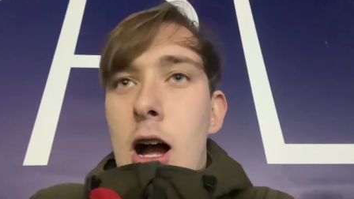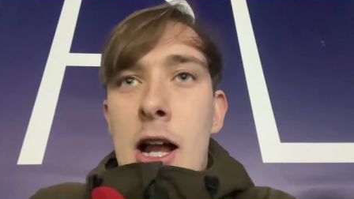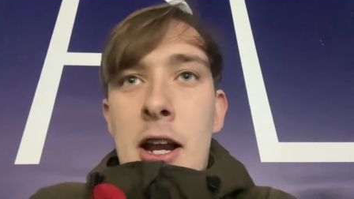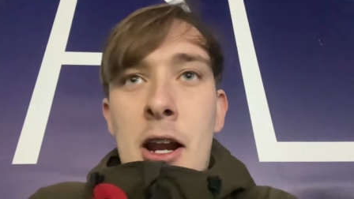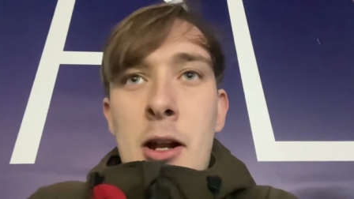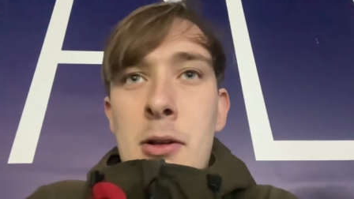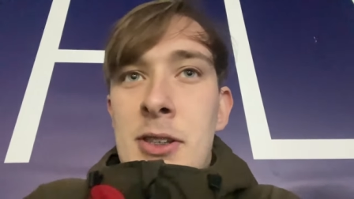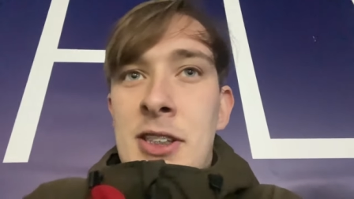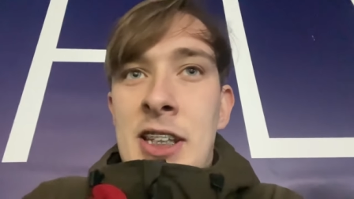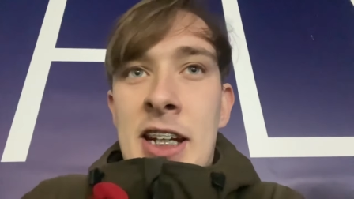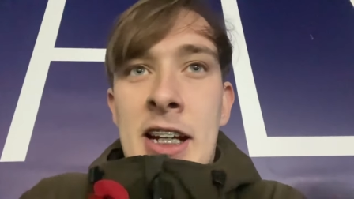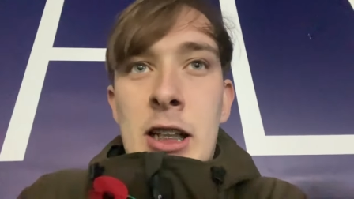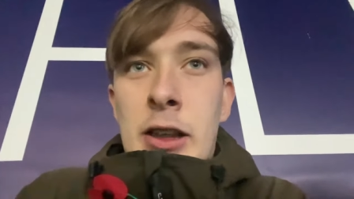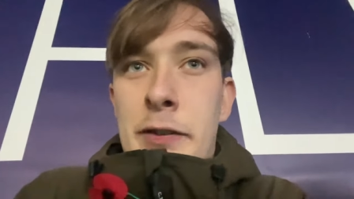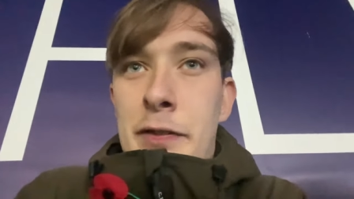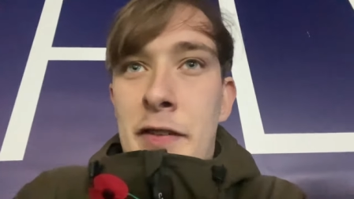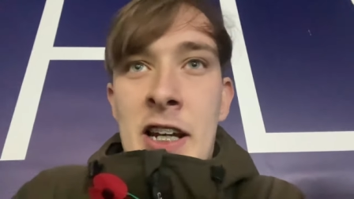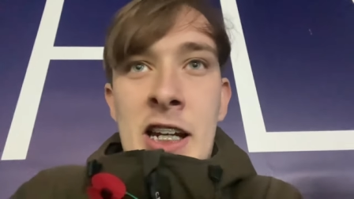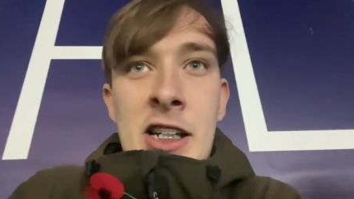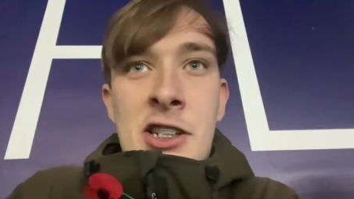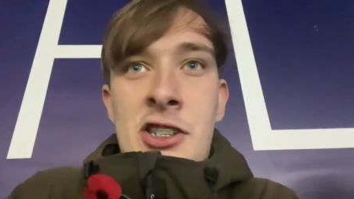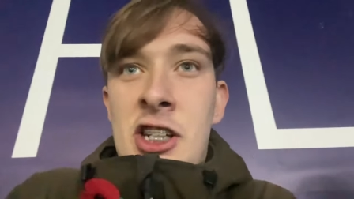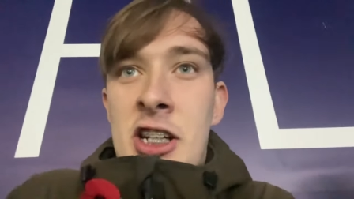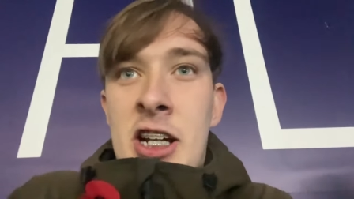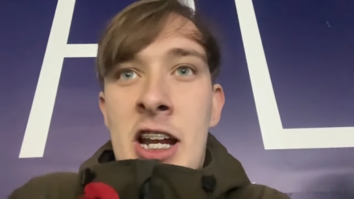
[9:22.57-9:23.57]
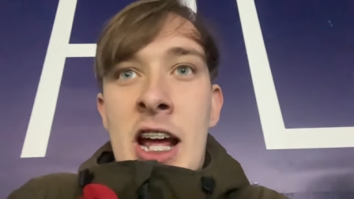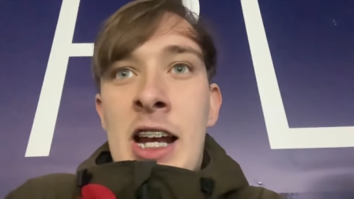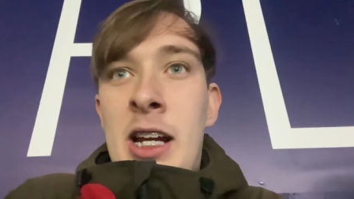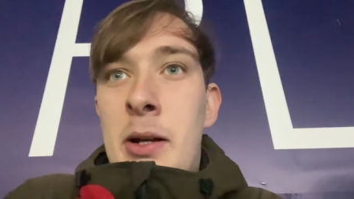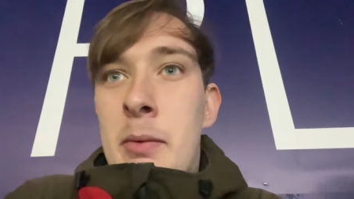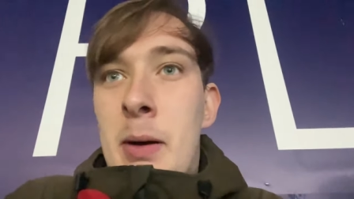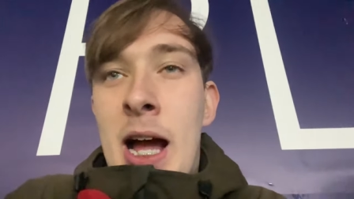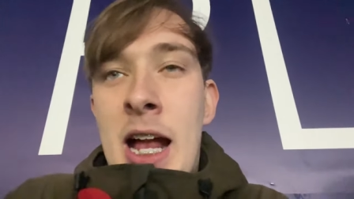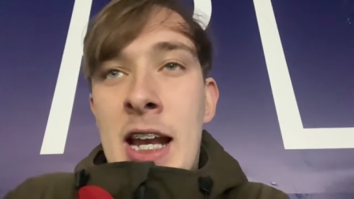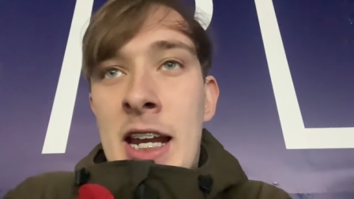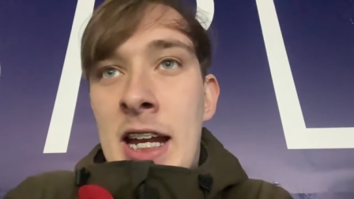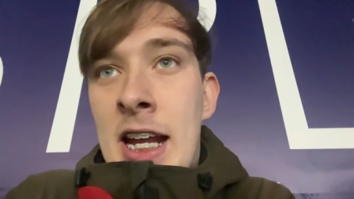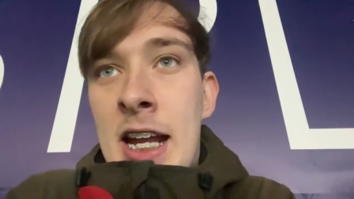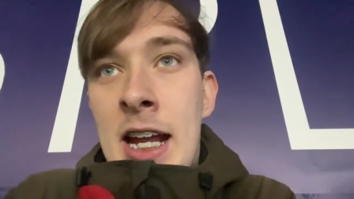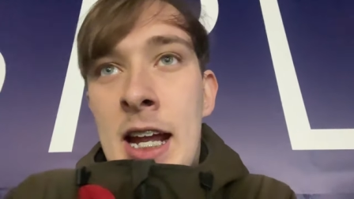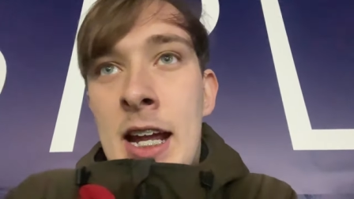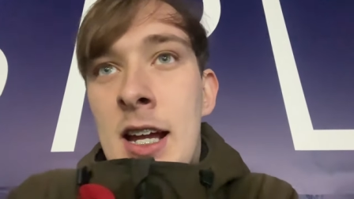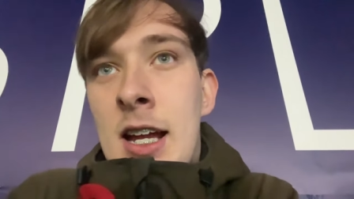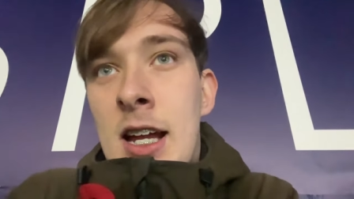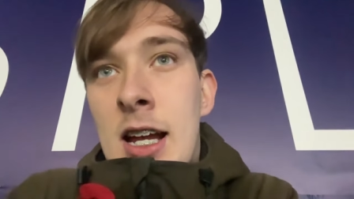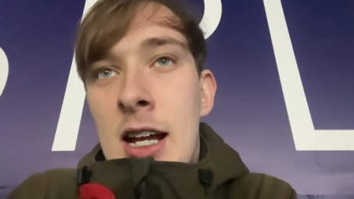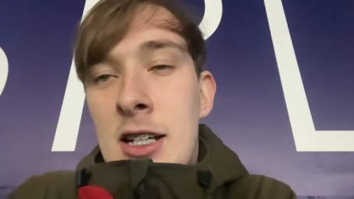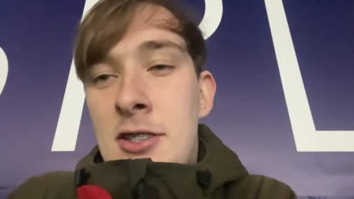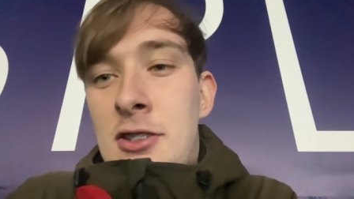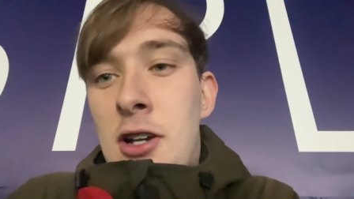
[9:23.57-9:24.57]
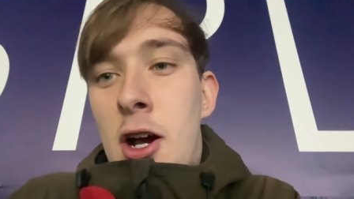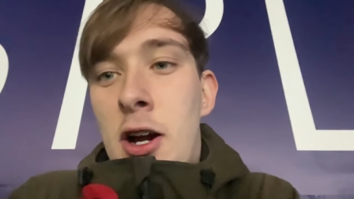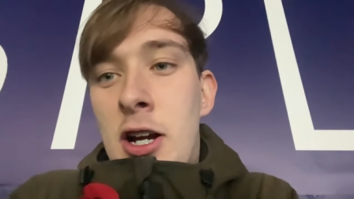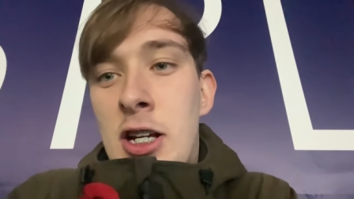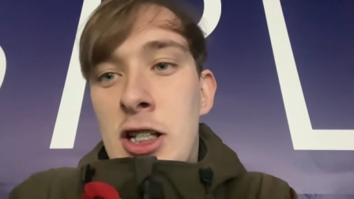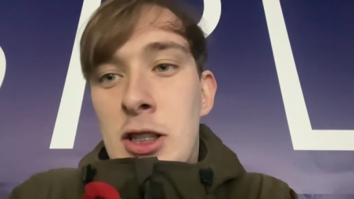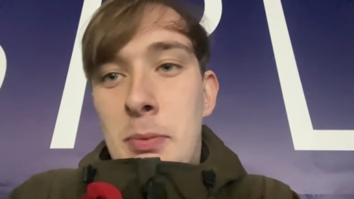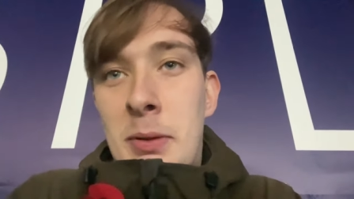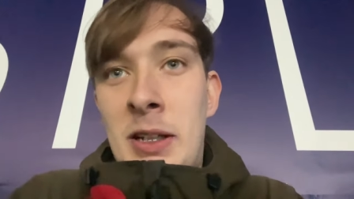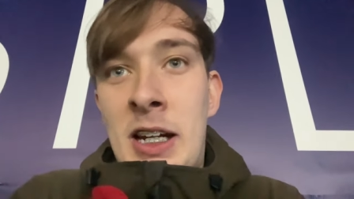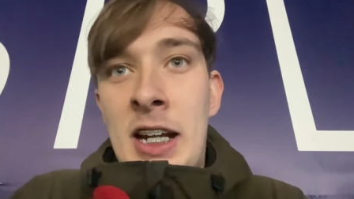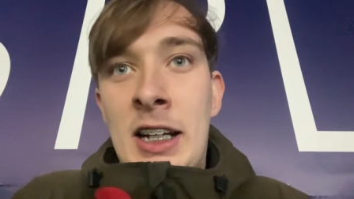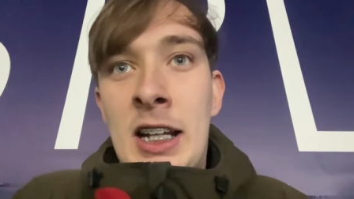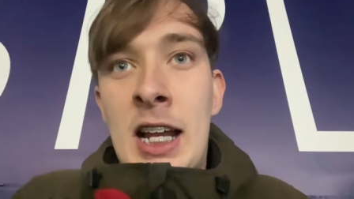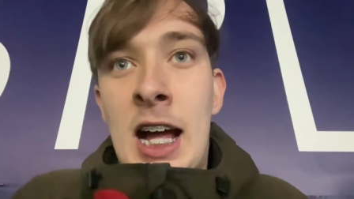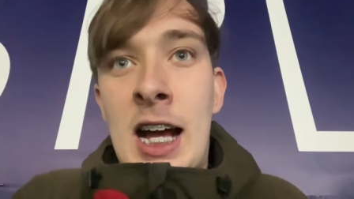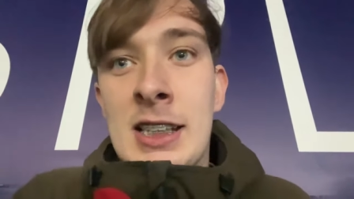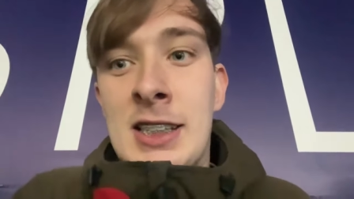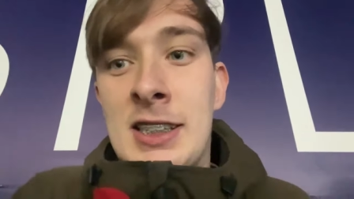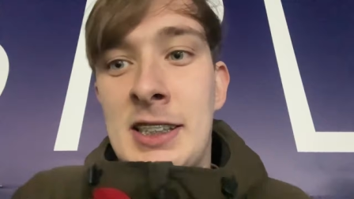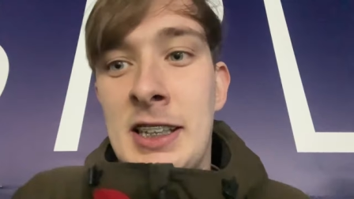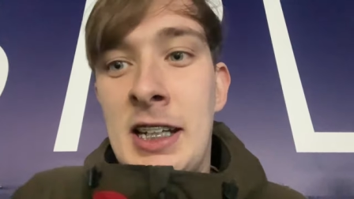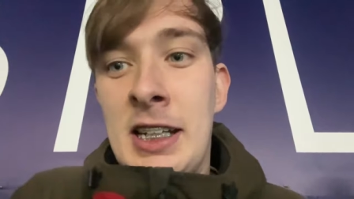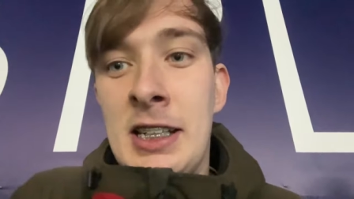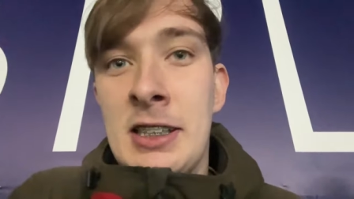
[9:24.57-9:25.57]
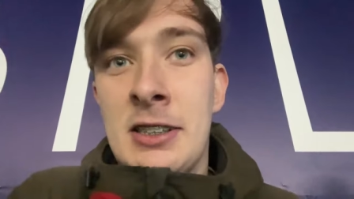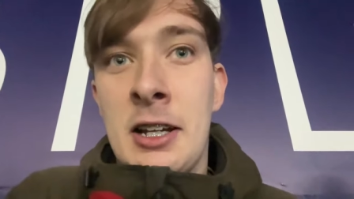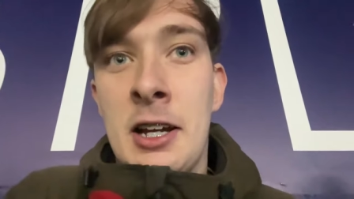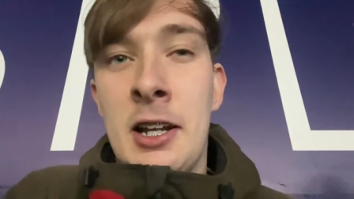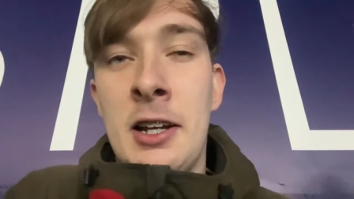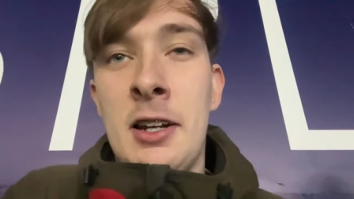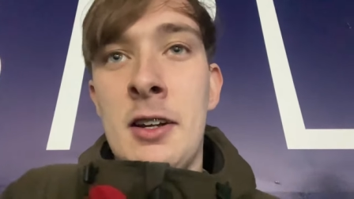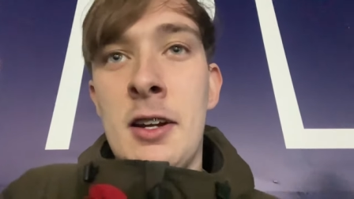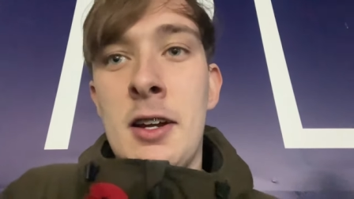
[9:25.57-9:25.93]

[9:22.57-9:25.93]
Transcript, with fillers: don't see us finishing anywhere near as high as we did last season